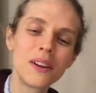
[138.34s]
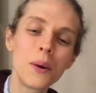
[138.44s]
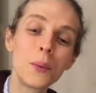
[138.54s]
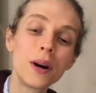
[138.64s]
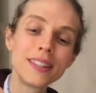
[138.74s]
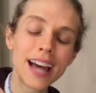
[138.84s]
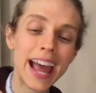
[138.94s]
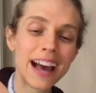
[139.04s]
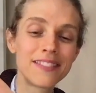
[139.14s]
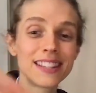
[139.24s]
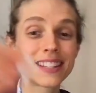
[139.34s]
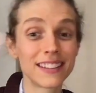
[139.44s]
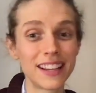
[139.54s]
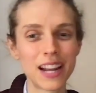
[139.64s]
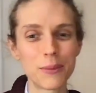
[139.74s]
Once I have this
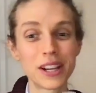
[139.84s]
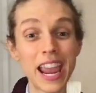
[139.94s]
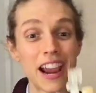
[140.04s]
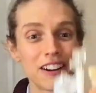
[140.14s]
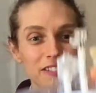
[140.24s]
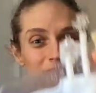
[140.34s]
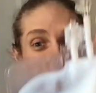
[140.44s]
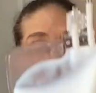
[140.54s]
clean, I'm going to carefully